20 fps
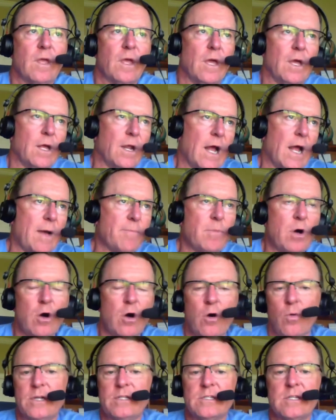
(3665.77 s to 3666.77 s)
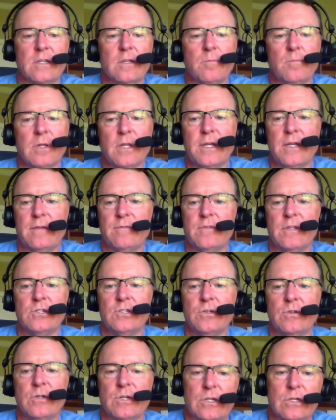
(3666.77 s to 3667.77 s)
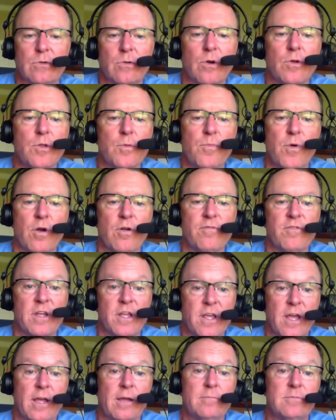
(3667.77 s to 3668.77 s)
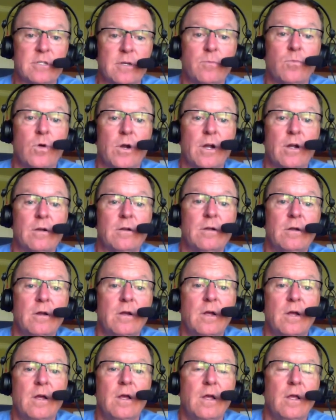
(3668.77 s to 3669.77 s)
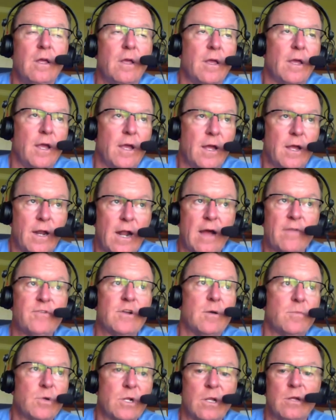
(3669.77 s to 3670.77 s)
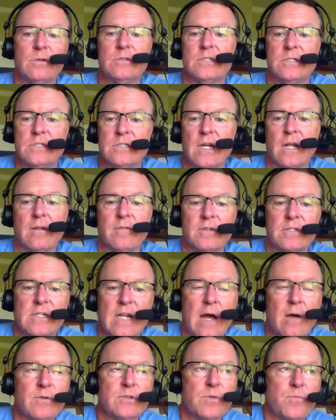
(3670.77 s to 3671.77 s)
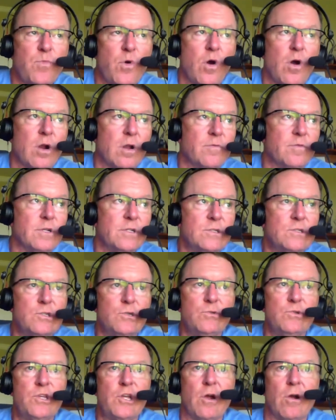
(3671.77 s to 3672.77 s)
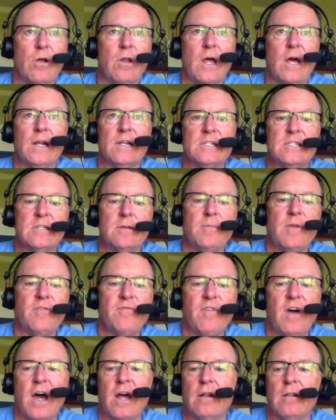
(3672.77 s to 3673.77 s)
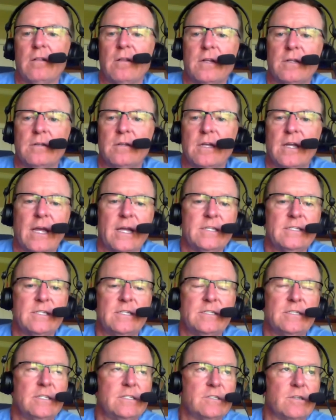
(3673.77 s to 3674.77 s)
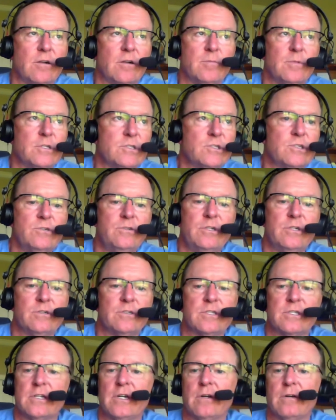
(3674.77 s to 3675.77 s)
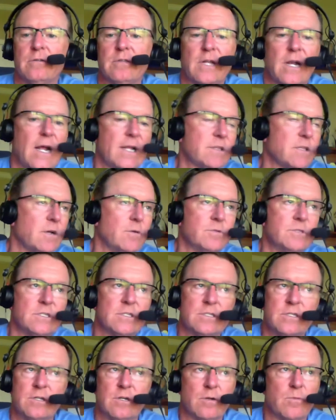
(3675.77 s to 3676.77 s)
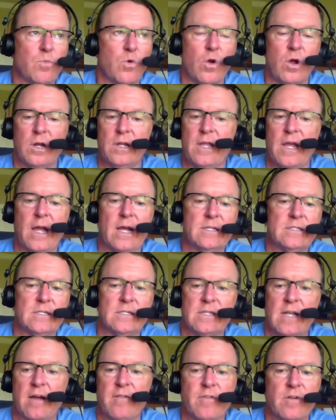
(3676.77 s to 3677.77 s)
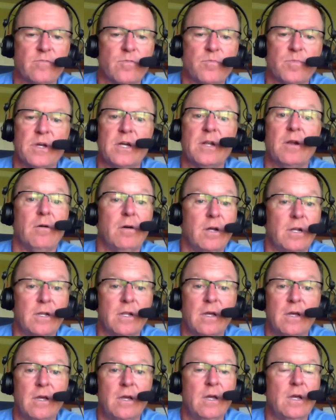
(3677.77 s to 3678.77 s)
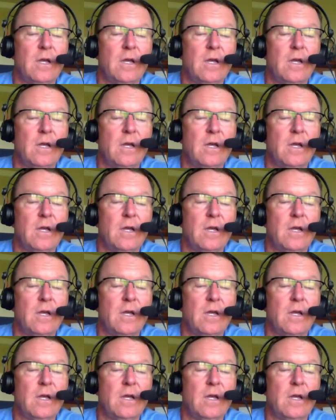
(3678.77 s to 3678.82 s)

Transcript: And I'm always of the belief that you can throw the perfect game somewhere. And I've come close in television. I was a part of a Duke Carolina semifinal in the ACC tournament 2 years ago that I thought was as good a broadcast as I've ever been on.